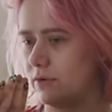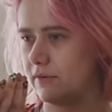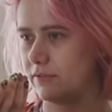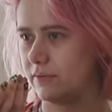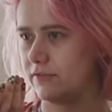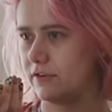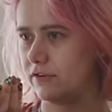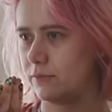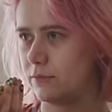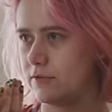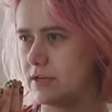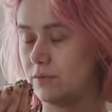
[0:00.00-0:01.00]
you after we finished
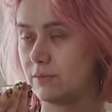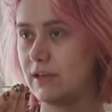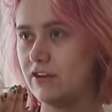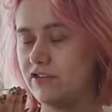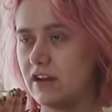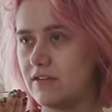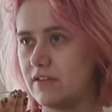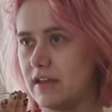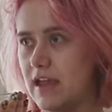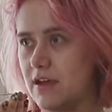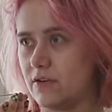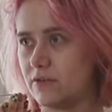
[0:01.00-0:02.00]
moving. We managed to get everything
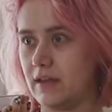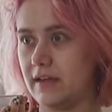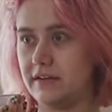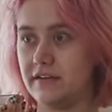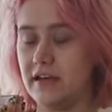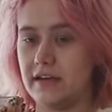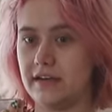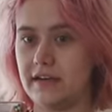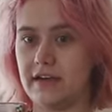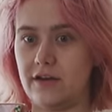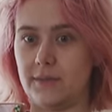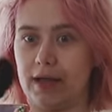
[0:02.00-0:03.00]
out and done, and
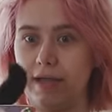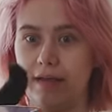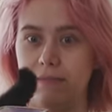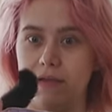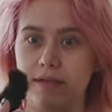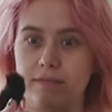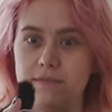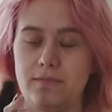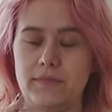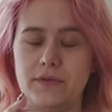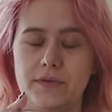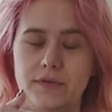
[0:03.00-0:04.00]
here by my
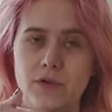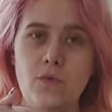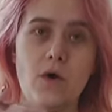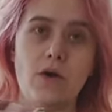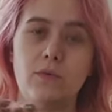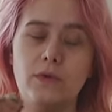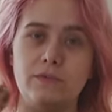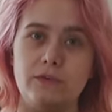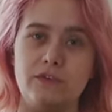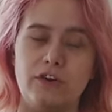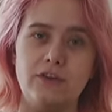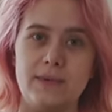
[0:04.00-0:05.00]
the U-Haul was
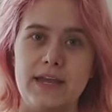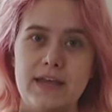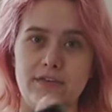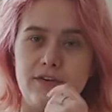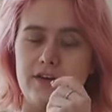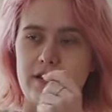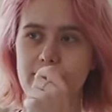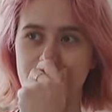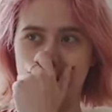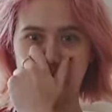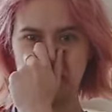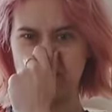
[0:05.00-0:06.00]
returned by 8:30.
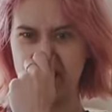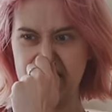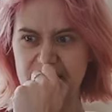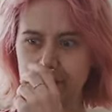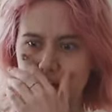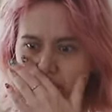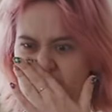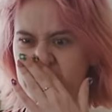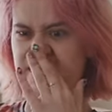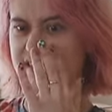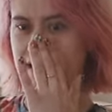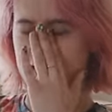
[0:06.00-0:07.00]
It was great. And then
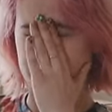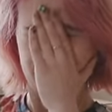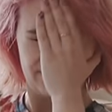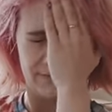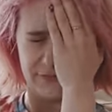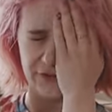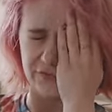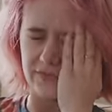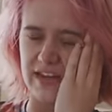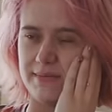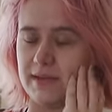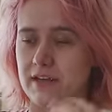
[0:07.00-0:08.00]
Aries and I just
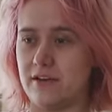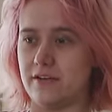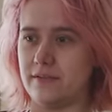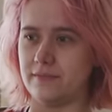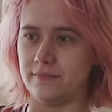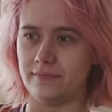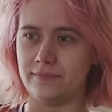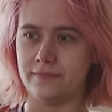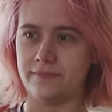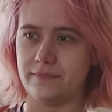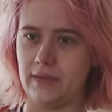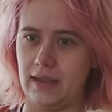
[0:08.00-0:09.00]
came back here and
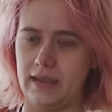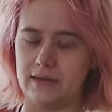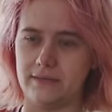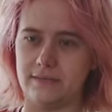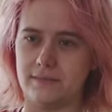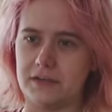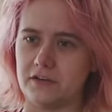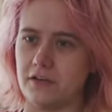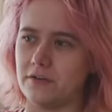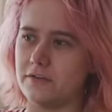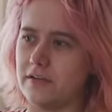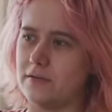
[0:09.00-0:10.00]
ate
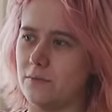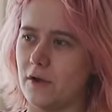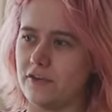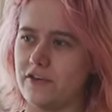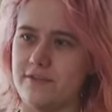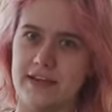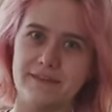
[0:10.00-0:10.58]
McDonald's and watched TV,